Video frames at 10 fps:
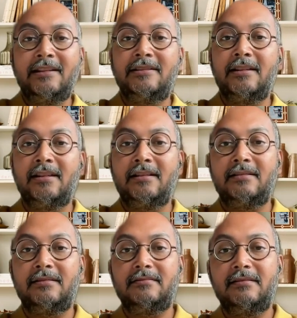is
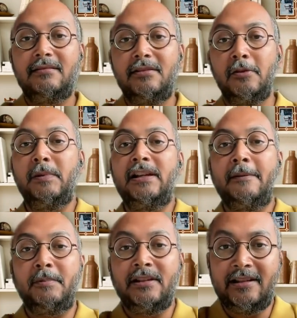the rupee
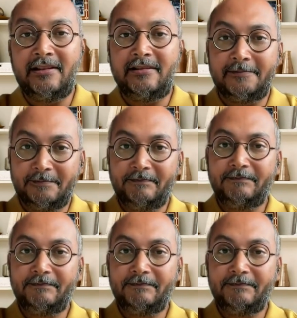depreciation.